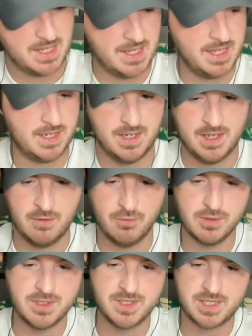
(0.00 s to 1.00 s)
It
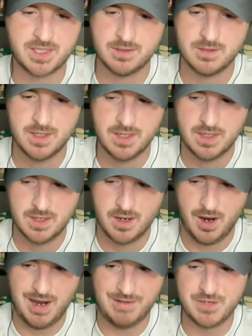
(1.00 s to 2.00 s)
was
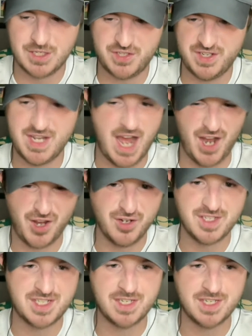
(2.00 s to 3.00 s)
obviously not a
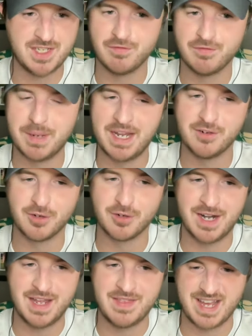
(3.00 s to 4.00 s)
good scene for
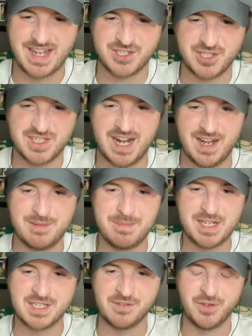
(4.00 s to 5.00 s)
Baylor, and that just kind of
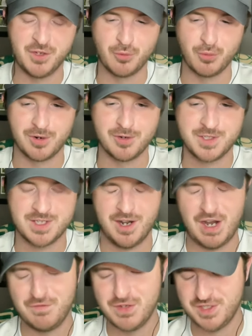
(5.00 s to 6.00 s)
makes it feel worse.
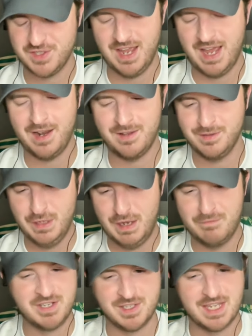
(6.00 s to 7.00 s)
Obviously,
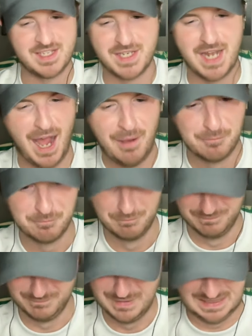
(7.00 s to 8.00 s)
that's not
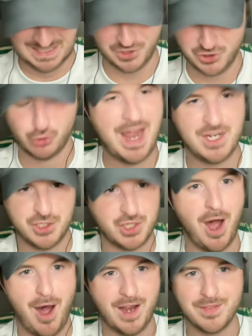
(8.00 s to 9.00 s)
like trash
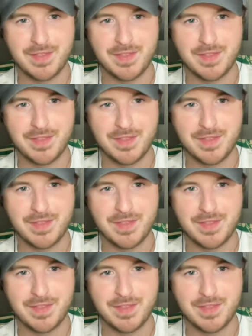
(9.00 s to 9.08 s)
talk.